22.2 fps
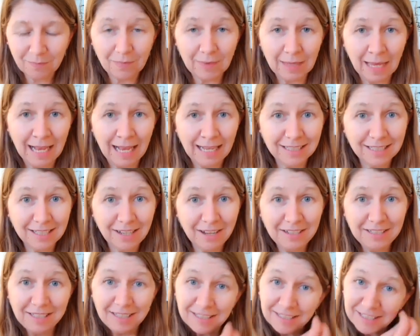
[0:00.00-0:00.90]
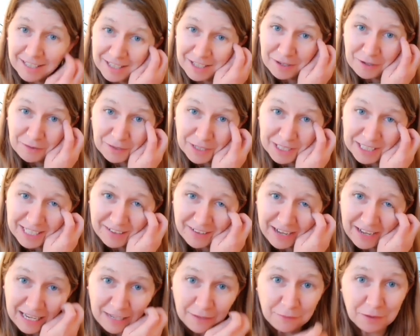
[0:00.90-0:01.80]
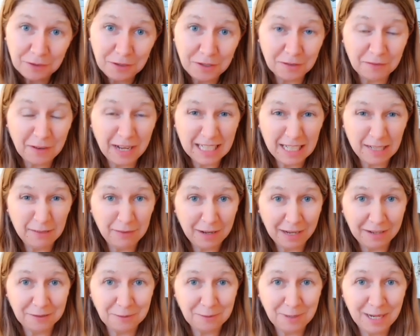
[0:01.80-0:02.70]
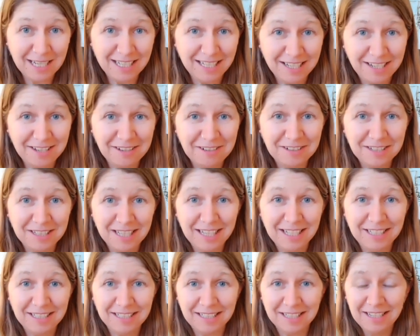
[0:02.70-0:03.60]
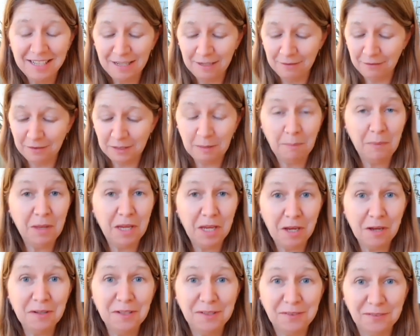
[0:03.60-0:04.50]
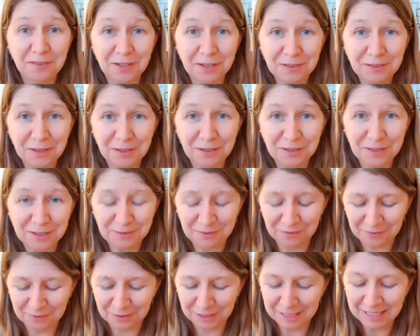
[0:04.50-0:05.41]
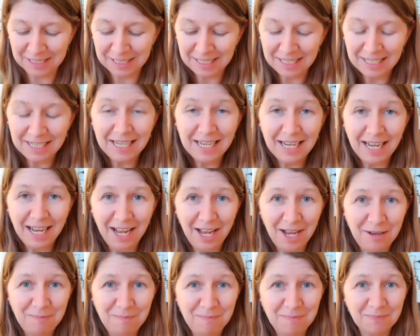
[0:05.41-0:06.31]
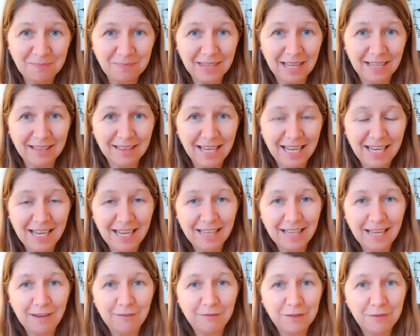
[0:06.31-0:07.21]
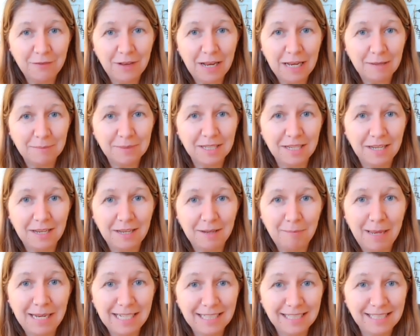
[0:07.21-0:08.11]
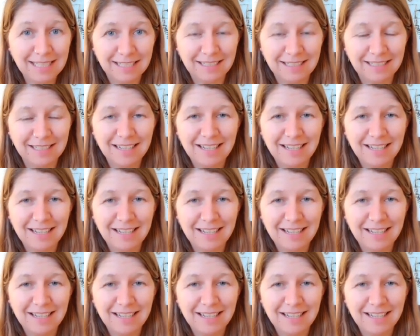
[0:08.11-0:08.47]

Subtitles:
And scientists at the University of California have actually found a way to use this for something useful, not just for fun. They've developed a medicine